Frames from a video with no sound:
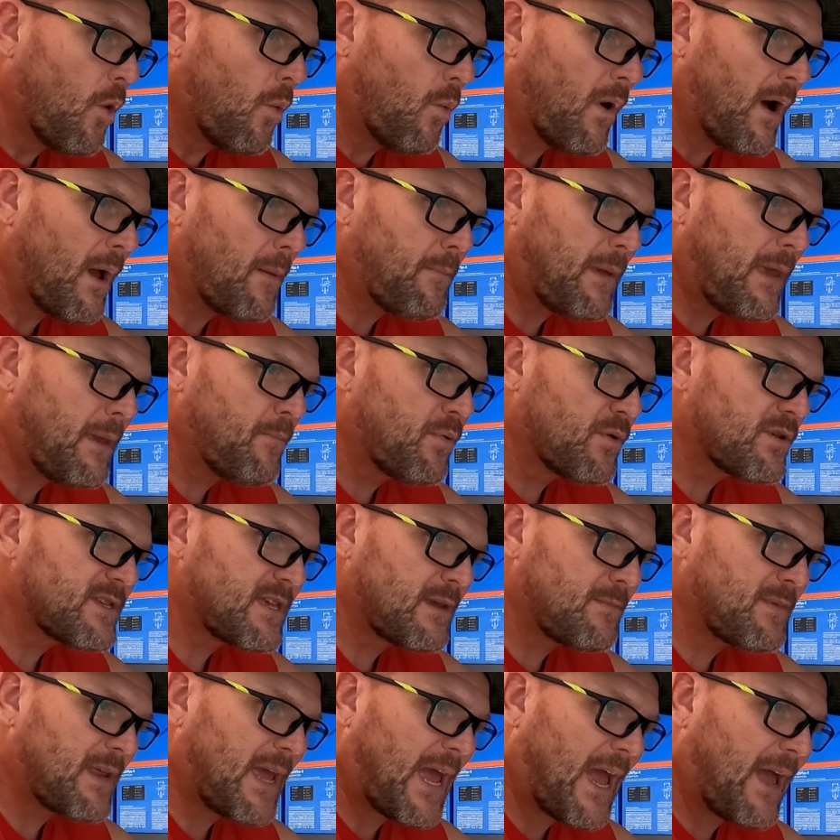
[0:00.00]
why people
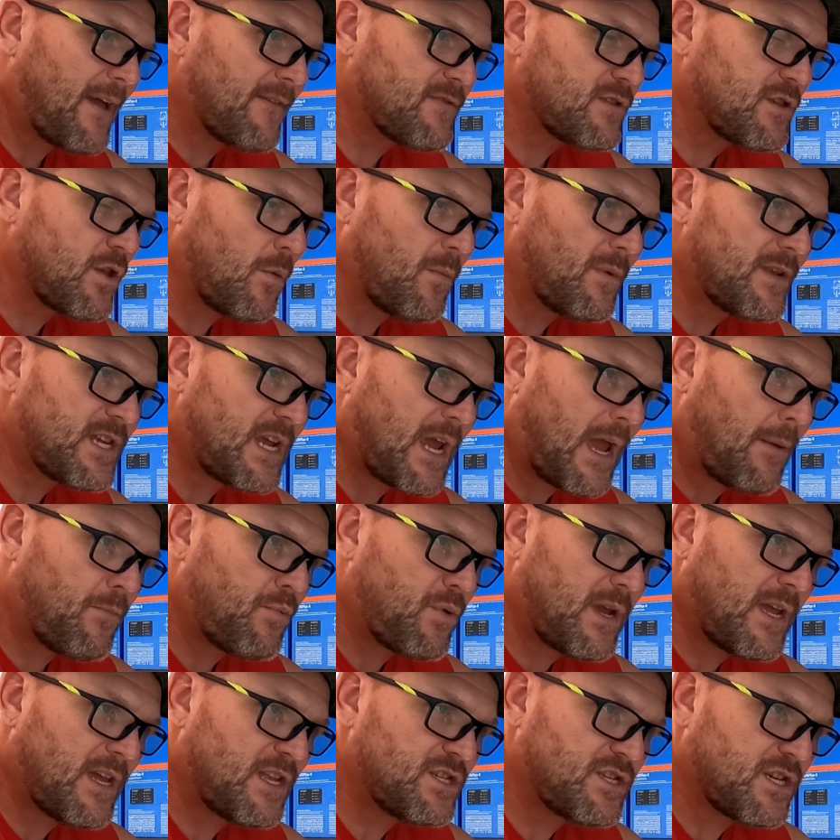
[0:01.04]
seem to have so much
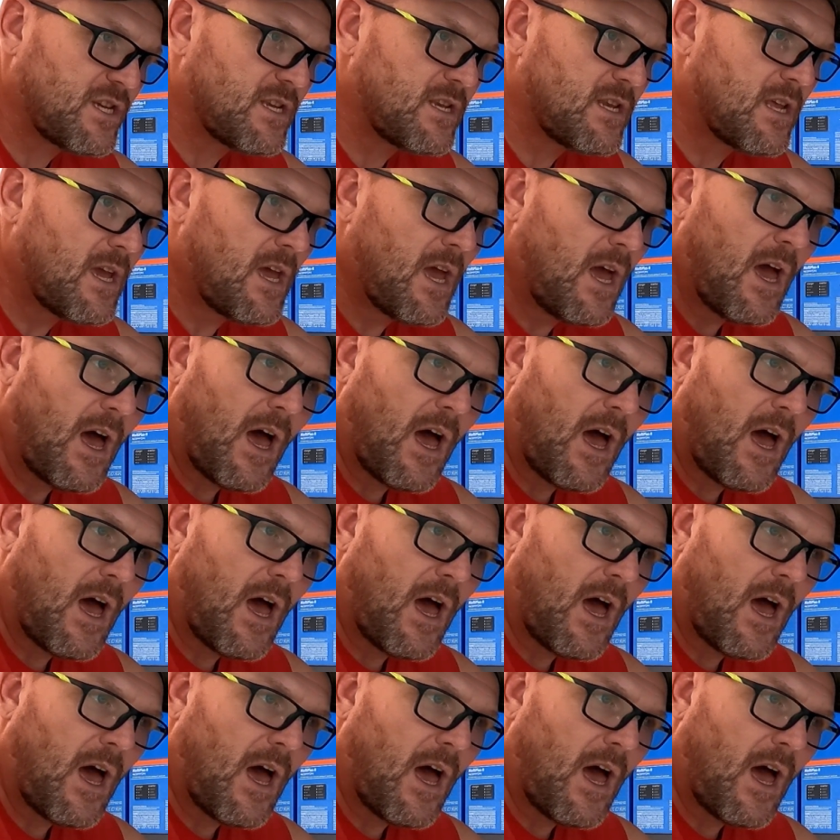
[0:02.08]
apprehension